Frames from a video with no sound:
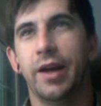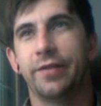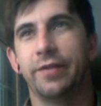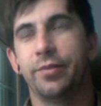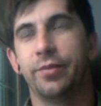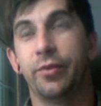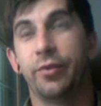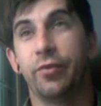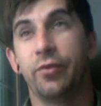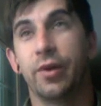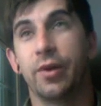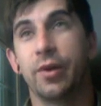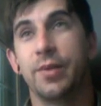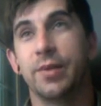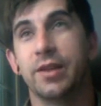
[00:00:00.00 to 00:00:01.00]
before
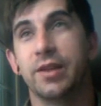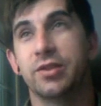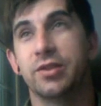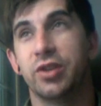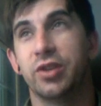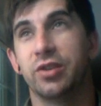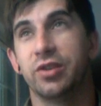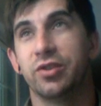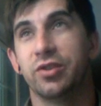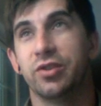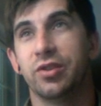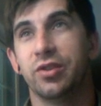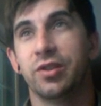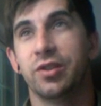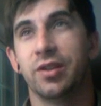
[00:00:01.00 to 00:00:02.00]
I made this change.
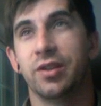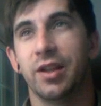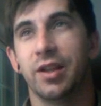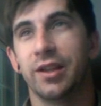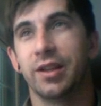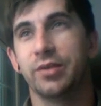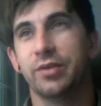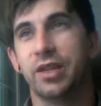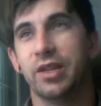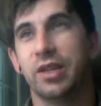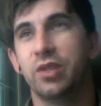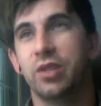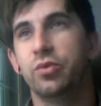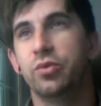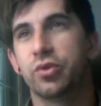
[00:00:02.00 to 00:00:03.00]
Like, that was a
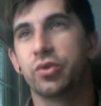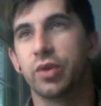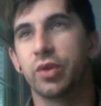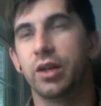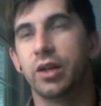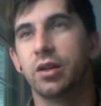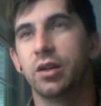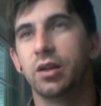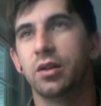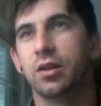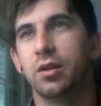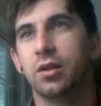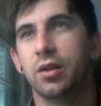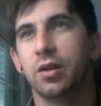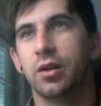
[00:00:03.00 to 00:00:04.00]
huge tree.
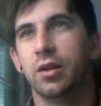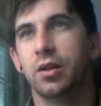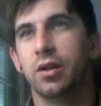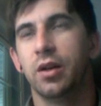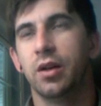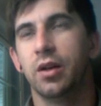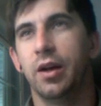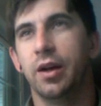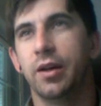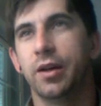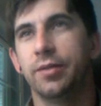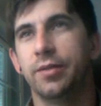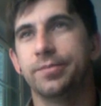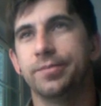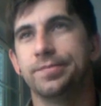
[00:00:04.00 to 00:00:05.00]
Oh
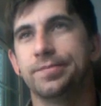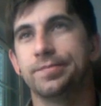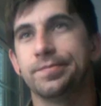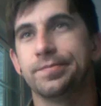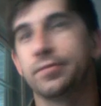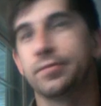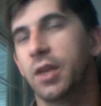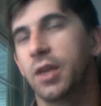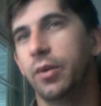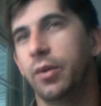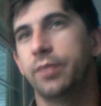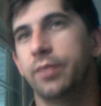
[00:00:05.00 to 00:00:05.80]
well,